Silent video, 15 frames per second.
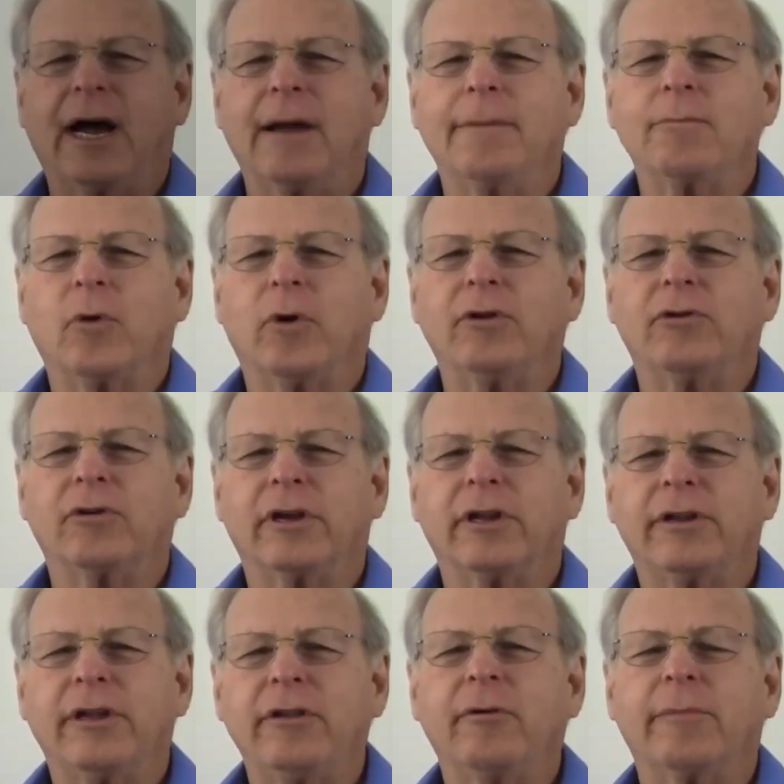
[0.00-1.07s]
I'm going to
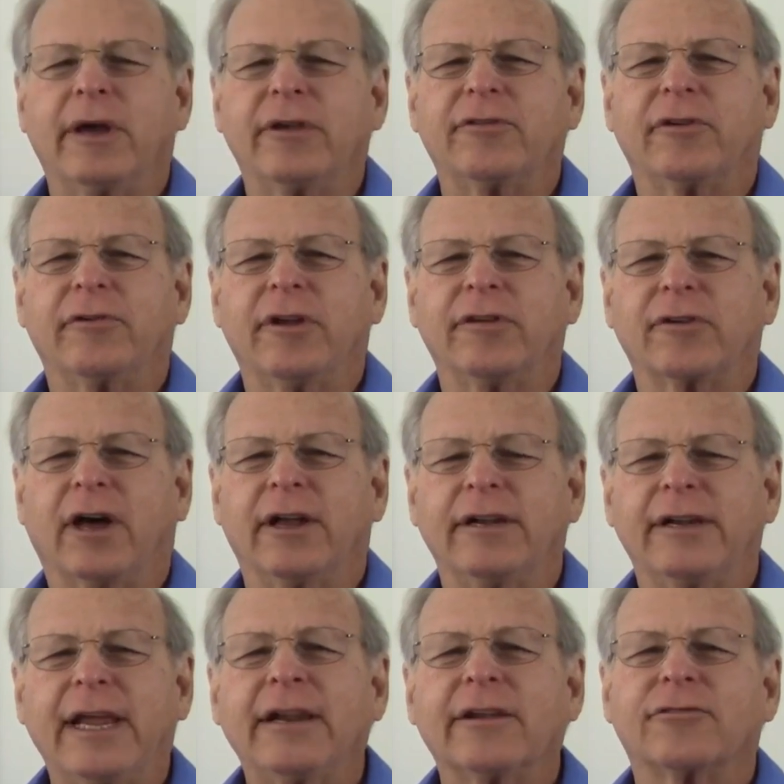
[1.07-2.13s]
continue my series
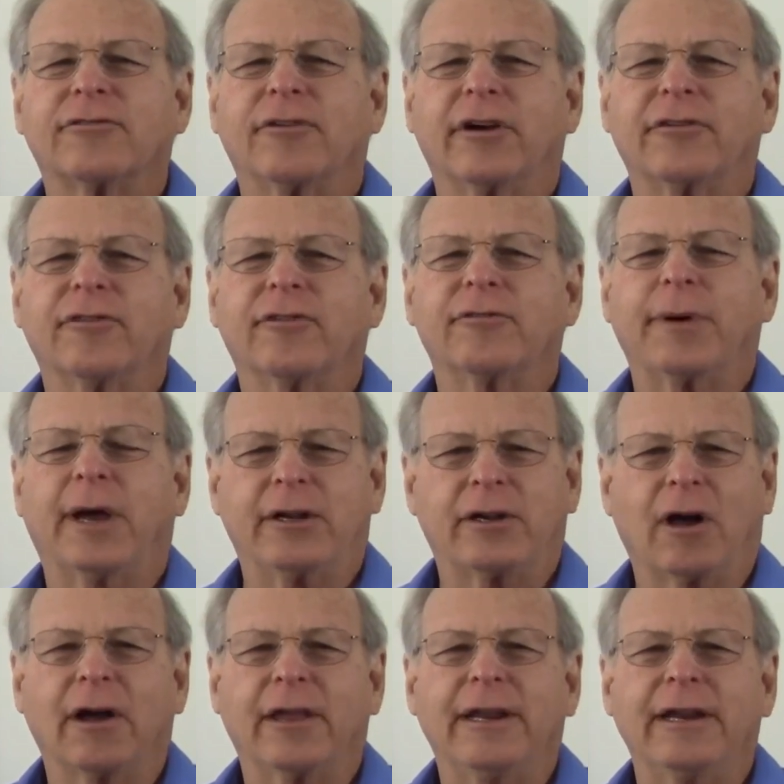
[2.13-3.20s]
on data structures by
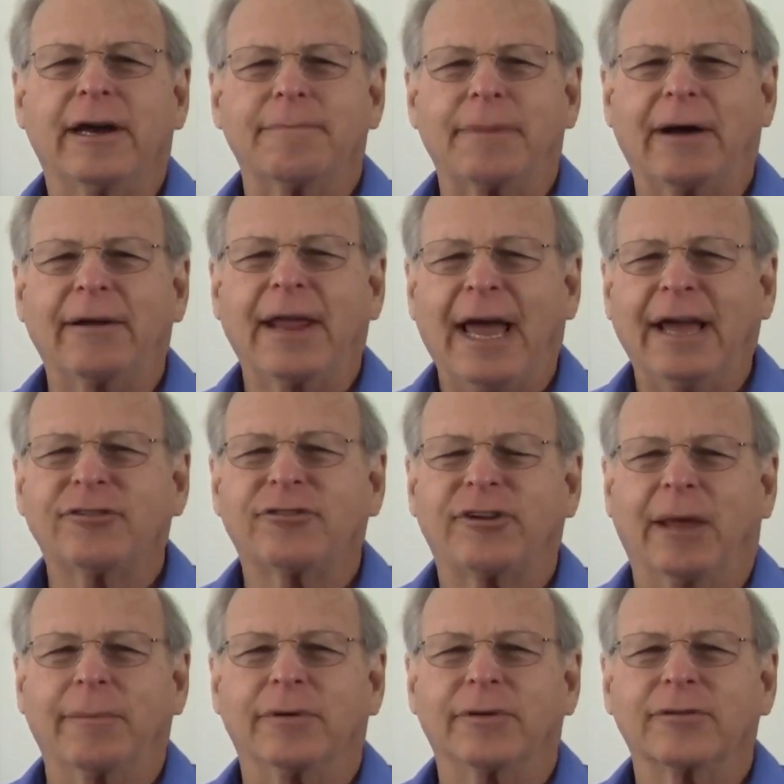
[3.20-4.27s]
talking about hash
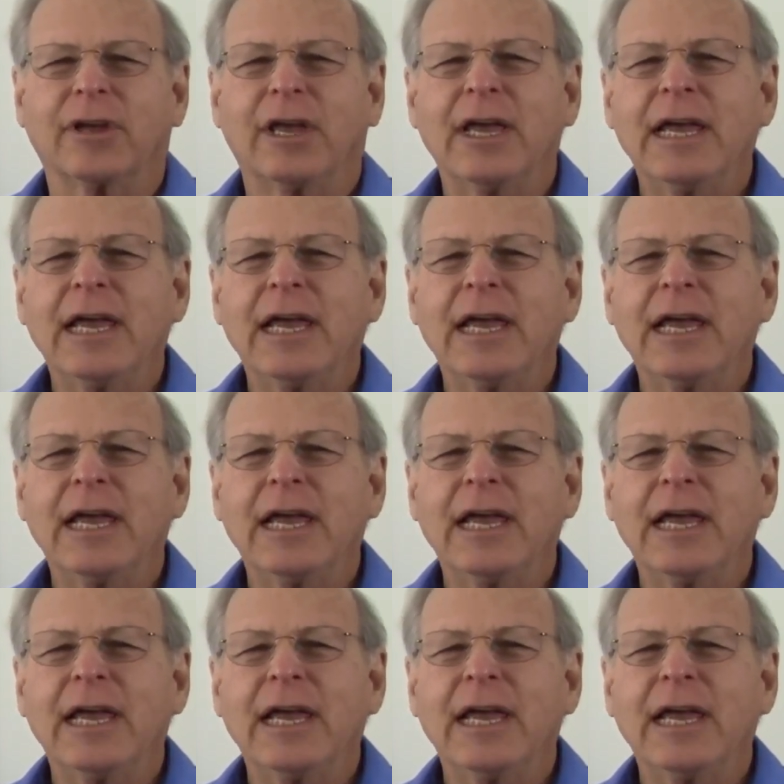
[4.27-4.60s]
tables.